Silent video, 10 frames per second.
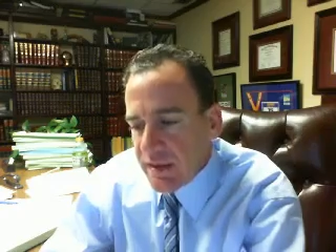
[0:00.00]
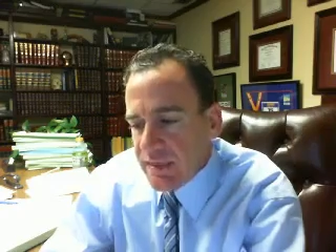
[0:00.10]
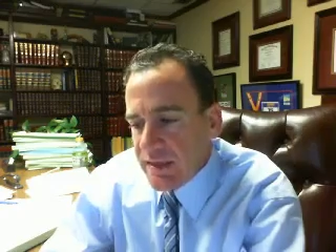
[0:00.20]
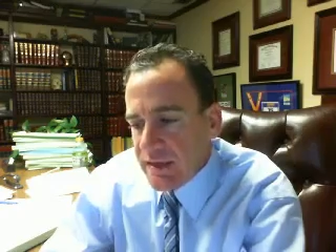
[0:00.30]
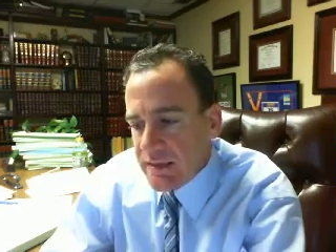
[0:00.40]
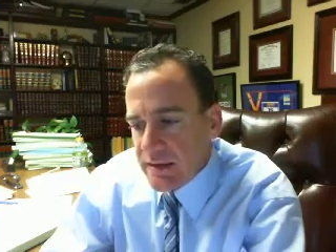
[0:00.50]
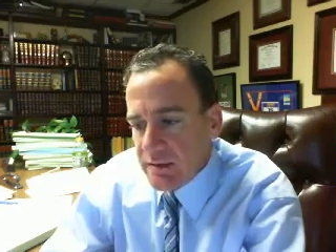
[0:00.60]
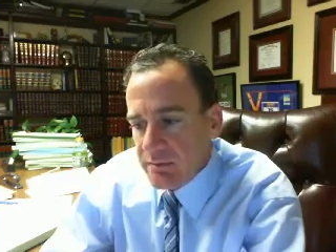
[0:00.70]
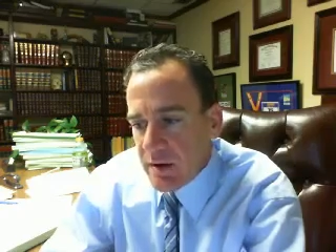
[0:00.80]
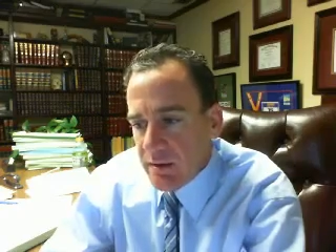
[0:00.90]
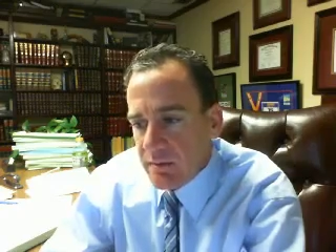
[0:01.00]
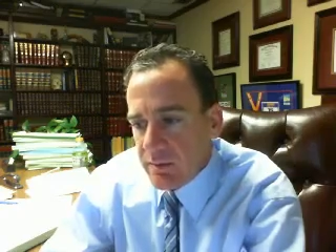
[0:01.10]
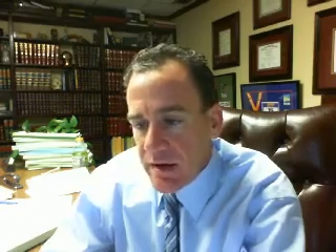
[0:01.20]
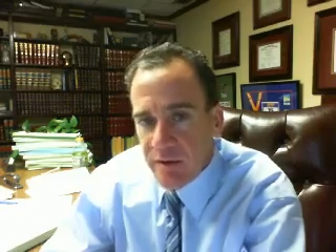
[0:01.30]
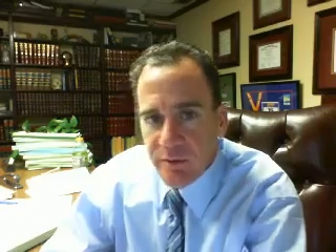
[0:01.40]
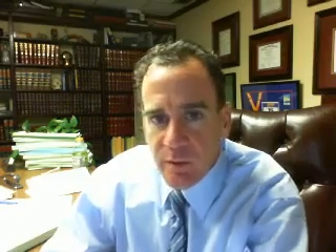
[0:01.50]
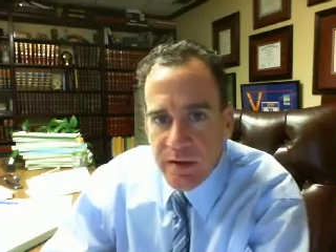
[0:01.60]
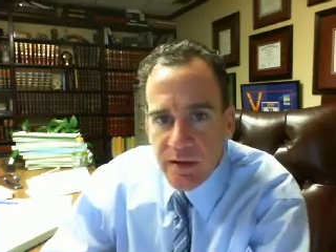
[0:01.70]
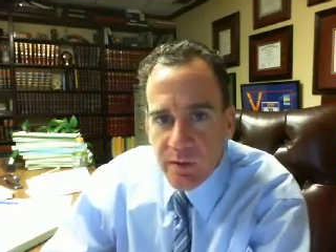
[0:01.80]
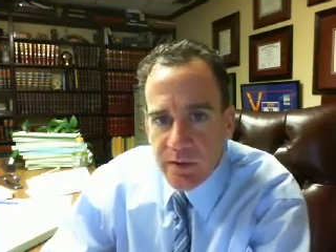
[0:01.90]
I think that Mike
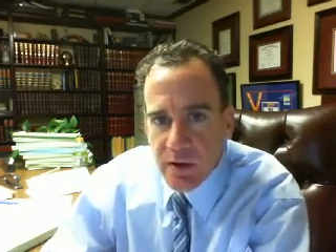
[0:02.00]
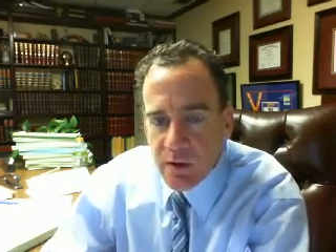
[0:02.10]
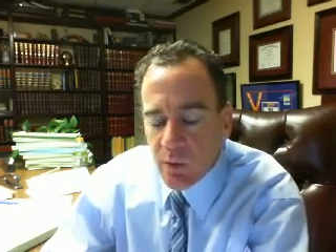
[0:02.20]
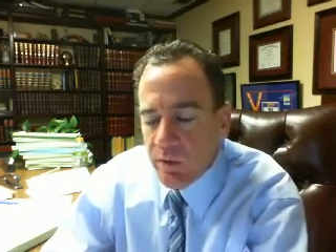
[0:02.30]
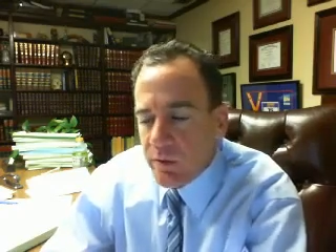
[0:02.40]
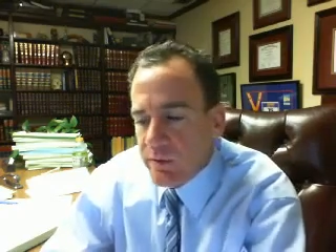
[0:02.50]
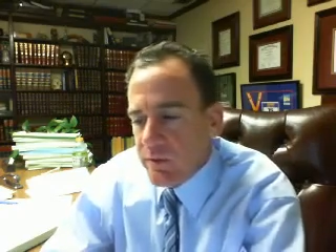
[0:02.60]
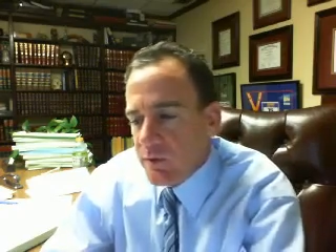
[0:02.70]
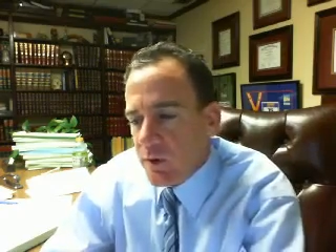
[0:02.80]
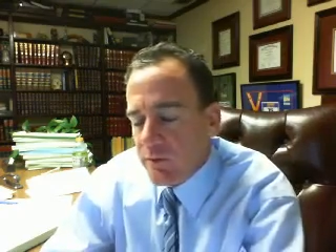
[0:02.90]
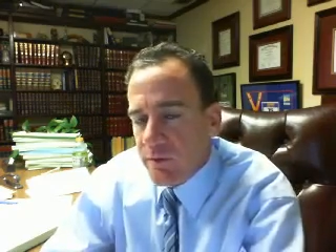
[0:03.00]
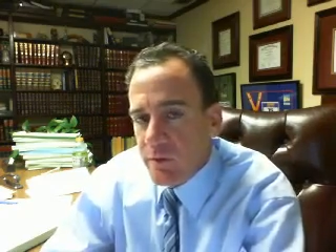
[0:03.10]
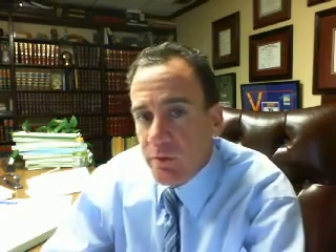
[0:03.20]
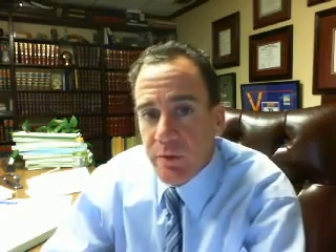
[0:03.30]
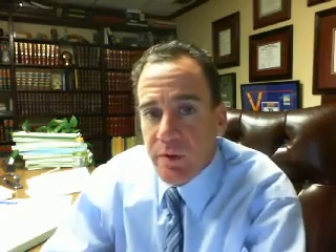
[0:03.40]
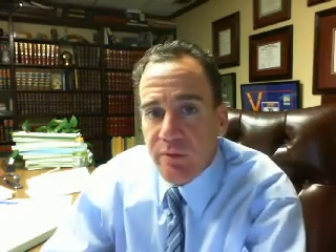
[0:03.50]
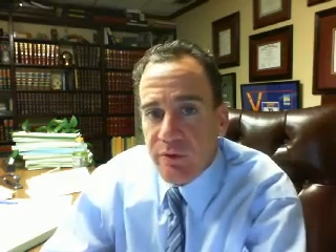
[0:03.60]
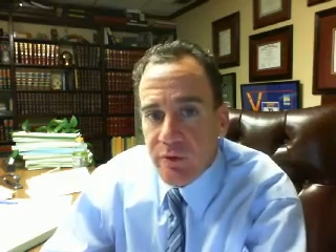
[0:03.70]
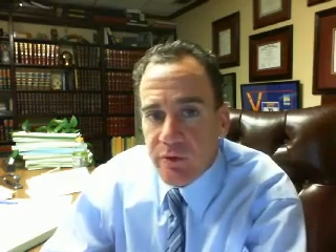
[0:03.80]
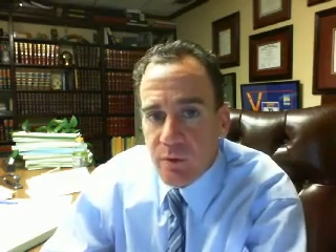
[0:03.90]
Fuino, a young lawyer in this office, was one of the
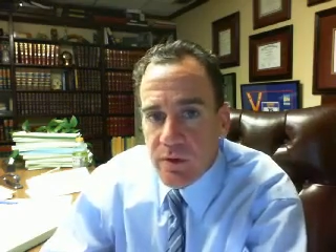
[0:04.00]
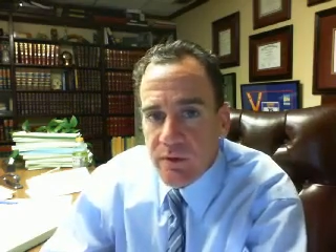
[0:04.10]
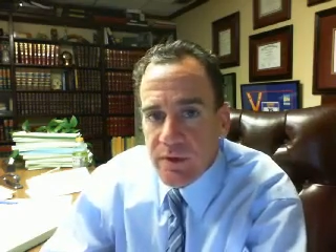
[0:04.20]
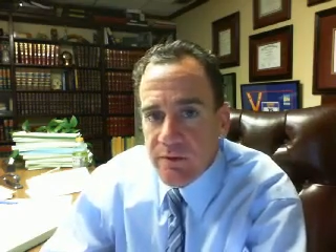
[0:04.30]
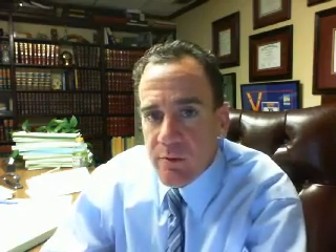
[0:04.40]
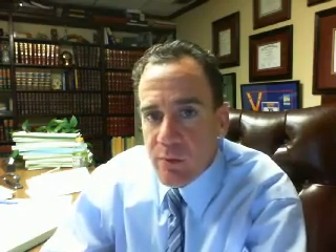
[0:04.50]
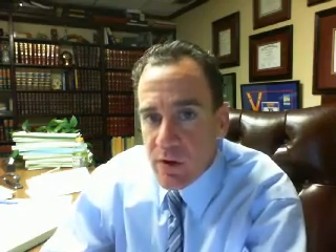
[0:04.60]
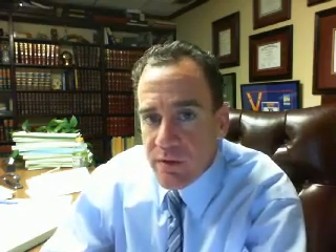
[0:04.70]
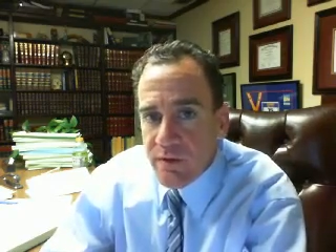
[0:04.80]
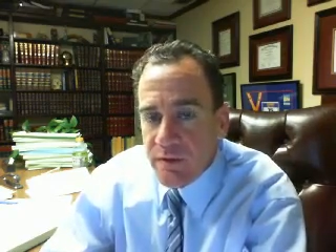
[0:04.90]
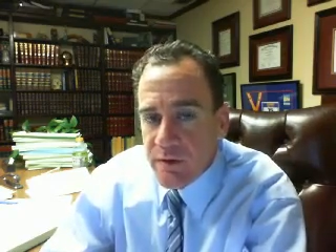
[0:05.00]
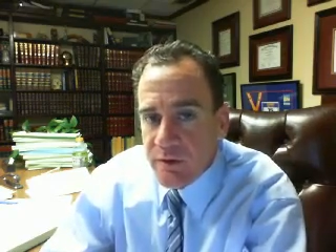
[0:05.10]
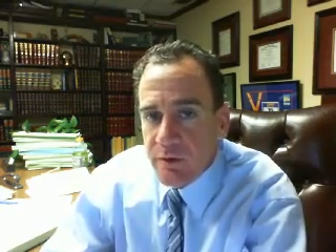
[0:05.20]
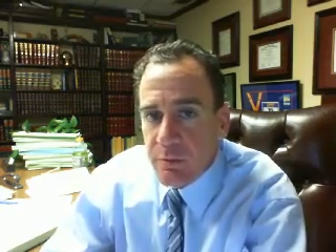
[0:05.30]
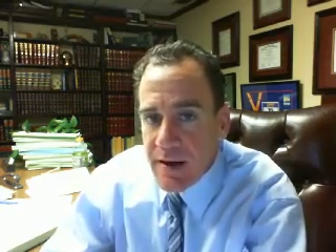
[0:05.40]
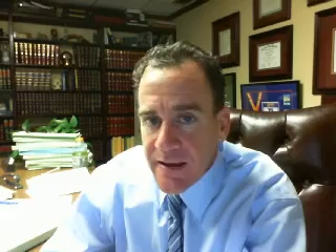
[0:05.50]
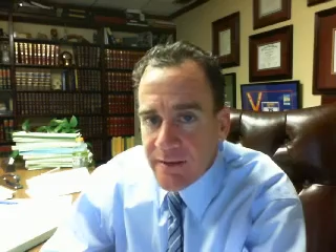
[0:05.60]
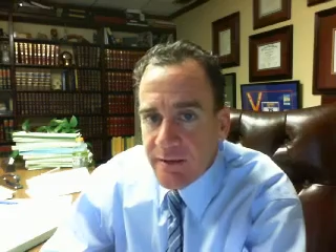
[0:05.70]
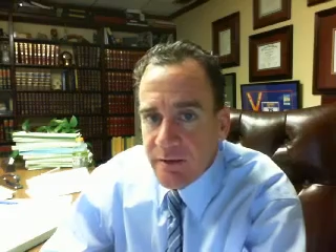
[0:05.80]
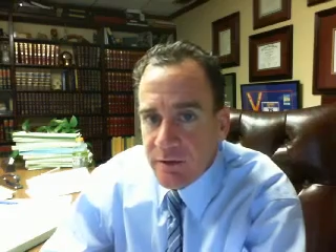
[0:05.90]
first ones that ever brought this issue to my
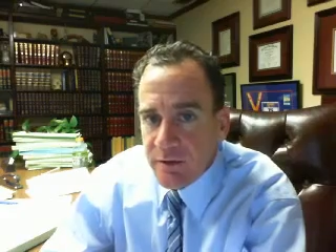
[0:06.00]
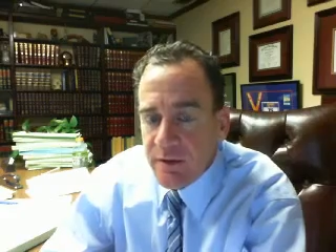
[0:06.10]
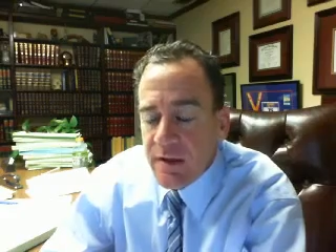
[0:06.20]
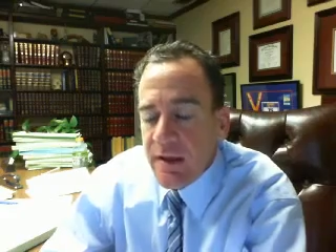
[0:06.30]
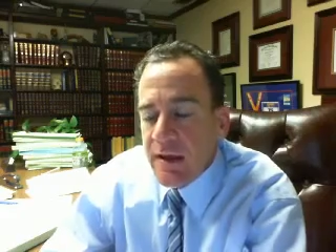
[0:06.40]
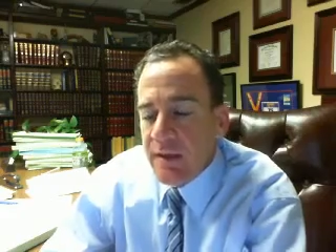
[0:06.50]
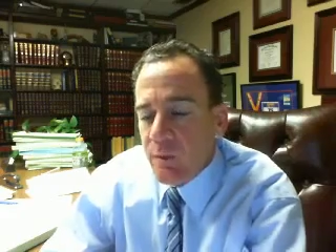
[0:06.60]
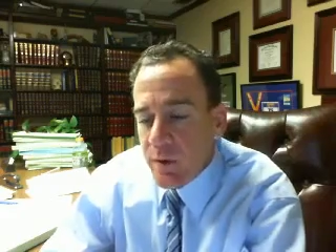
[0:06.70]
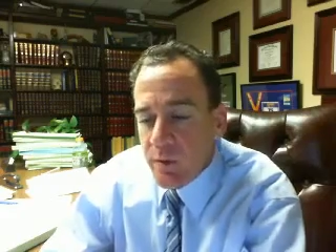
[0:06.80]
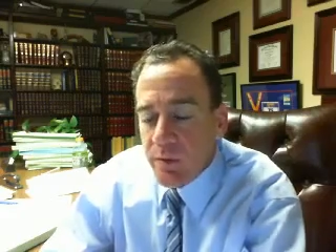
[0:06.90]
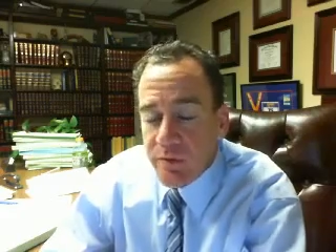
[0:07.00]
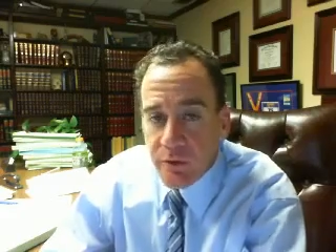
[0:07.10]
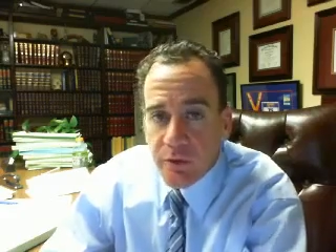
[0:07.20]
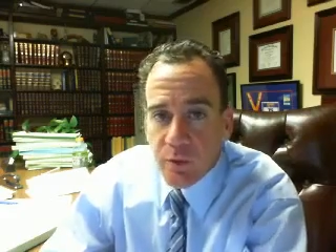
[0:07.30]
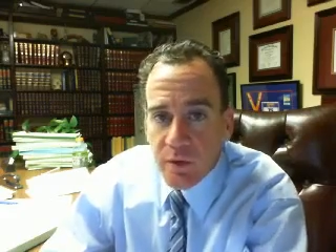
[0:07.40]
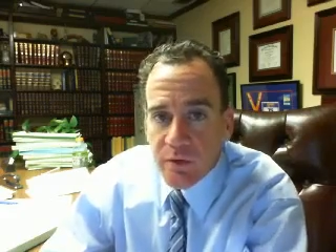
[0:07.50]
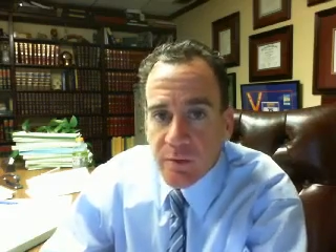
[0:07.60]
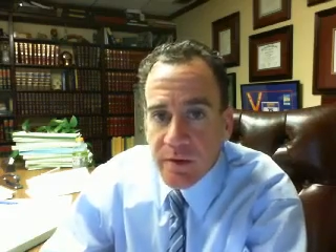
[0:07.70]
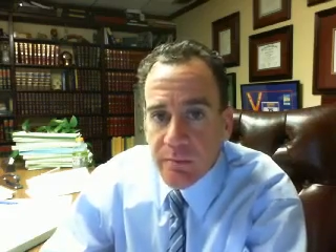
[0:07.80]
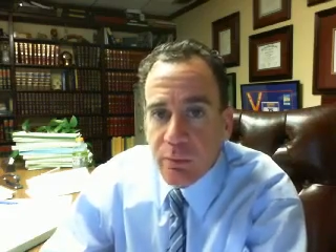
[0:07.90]
attention, and that we were one of the first
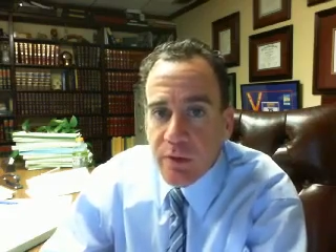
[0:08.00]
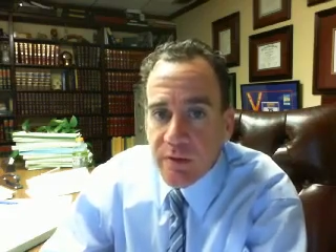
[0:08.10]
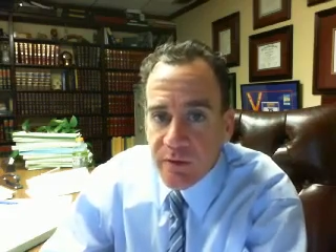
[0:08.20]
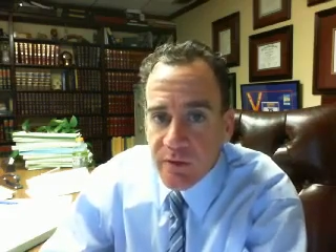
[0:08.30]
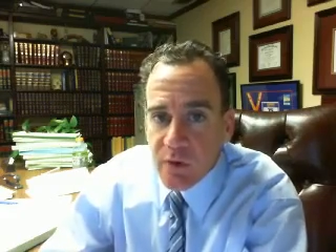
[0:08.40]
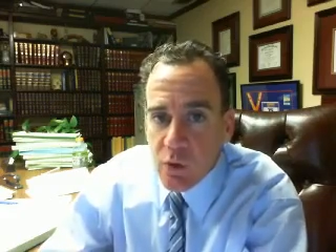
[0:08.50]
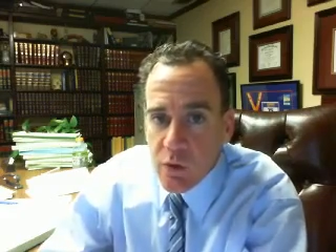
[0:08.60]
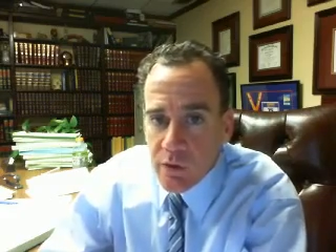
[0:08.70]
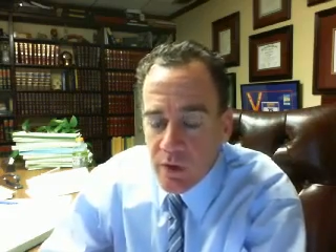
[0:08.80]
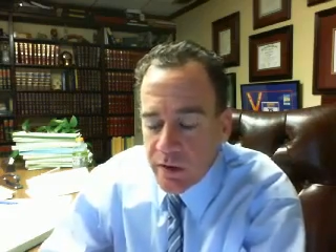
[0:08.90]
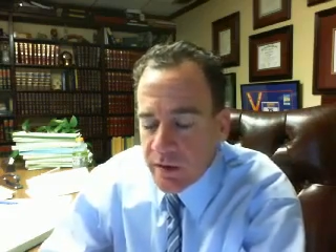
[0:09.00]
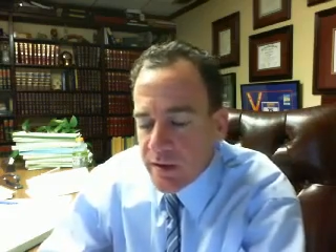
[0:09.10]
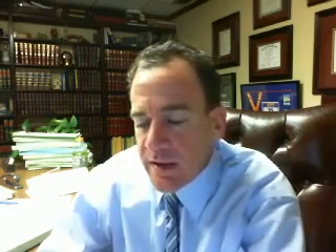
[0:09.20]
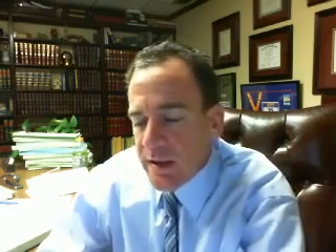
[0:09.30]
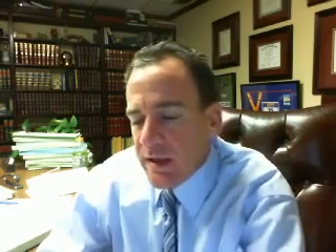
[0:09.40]
ones to begin briefing the court on it.